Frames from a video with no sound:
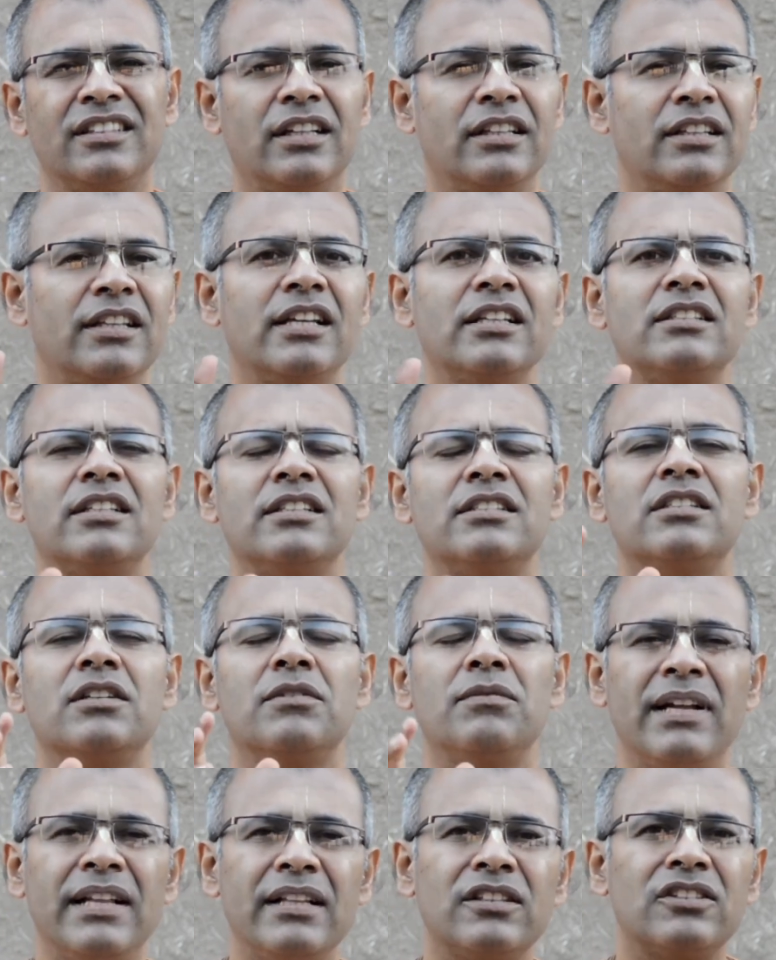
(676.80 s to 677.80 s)
And that is a
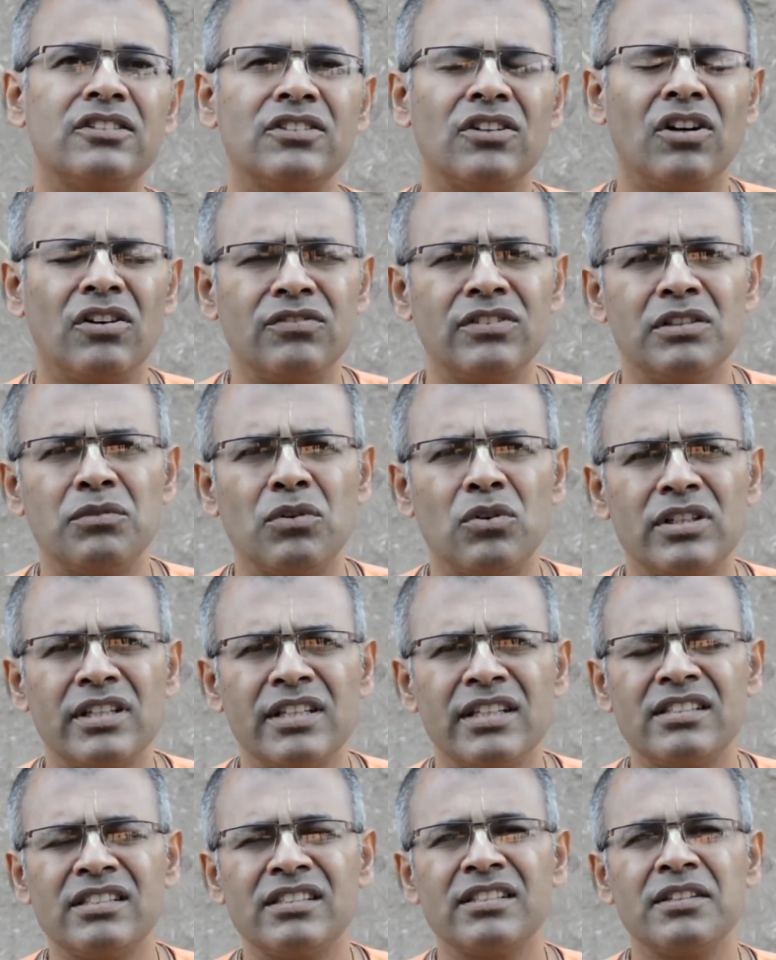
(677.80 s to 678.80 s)
wealth of
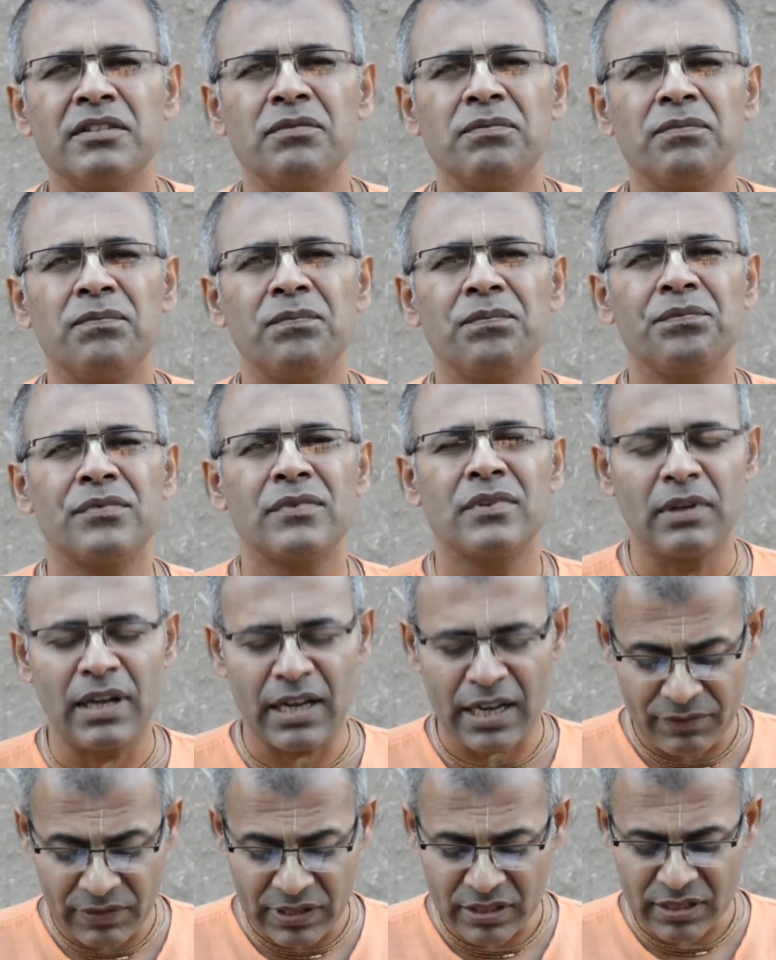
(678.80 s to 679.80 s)
devotees.
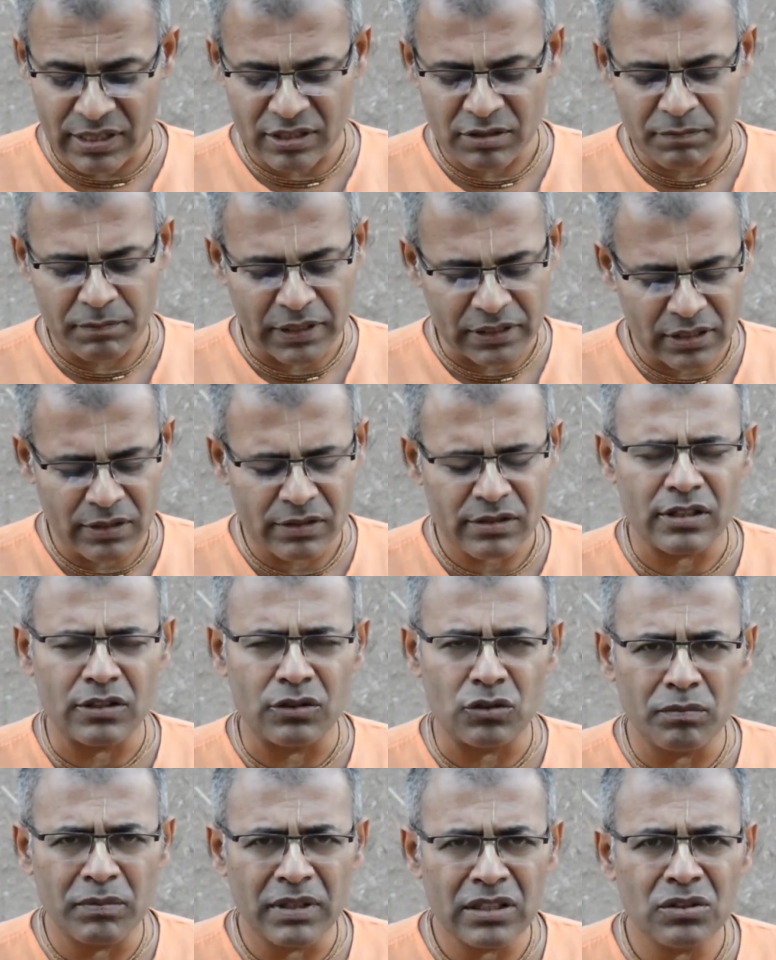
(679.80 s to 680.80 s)
I have discussed Bhakti Rasamrita
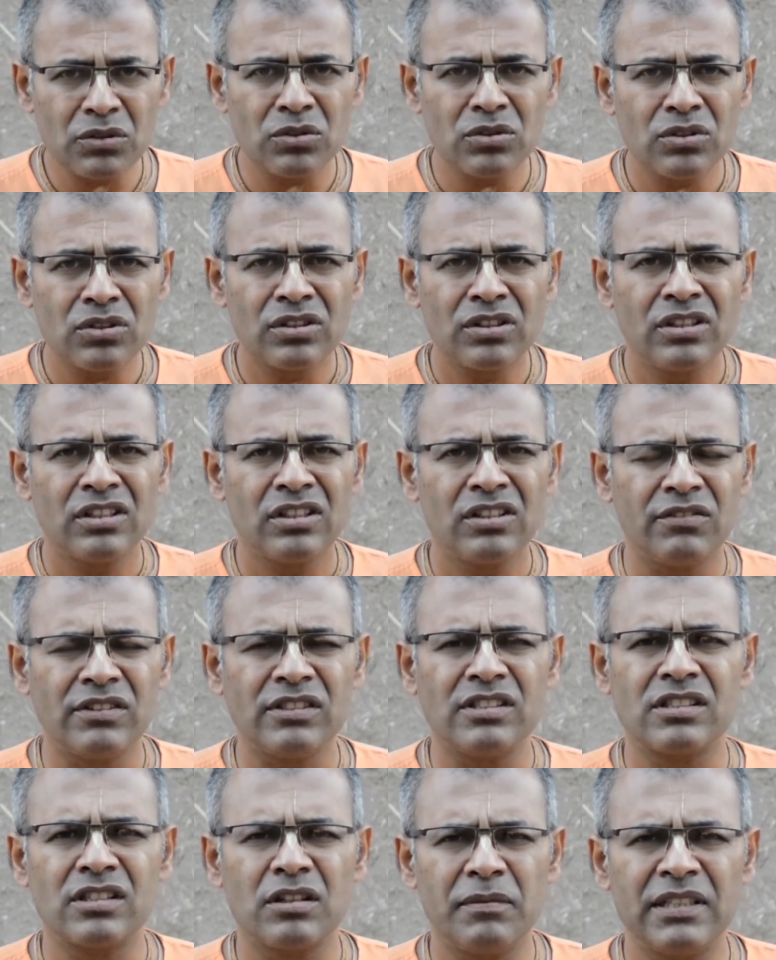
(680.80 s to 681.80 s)
Sindhu Bindu,
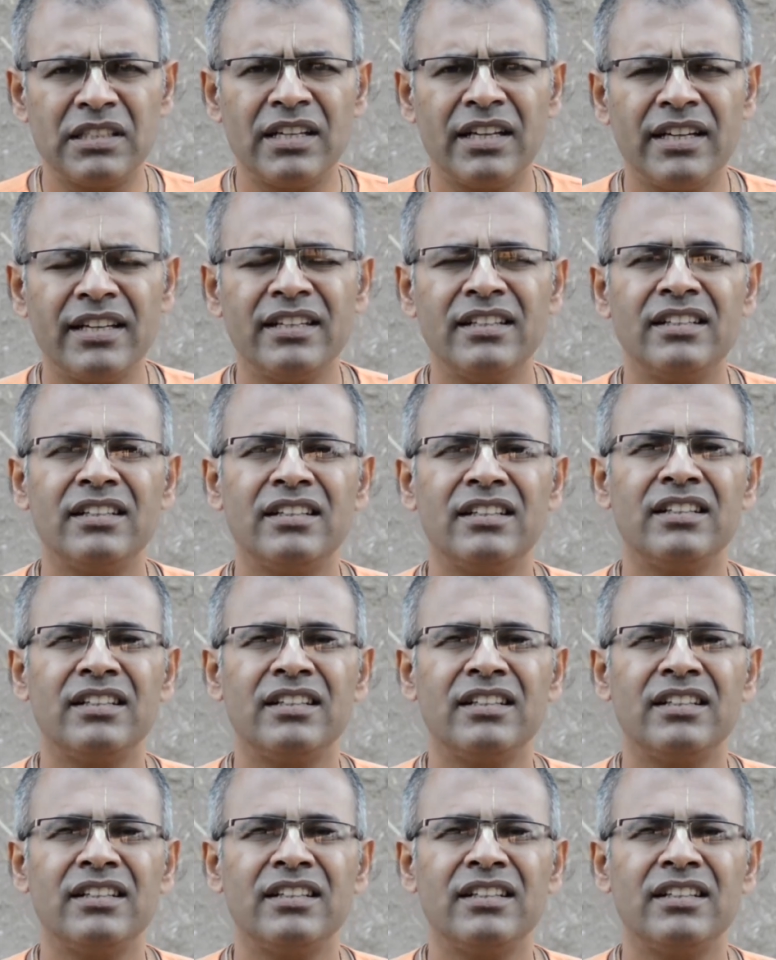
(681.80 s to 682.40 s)
which is Abhidhay.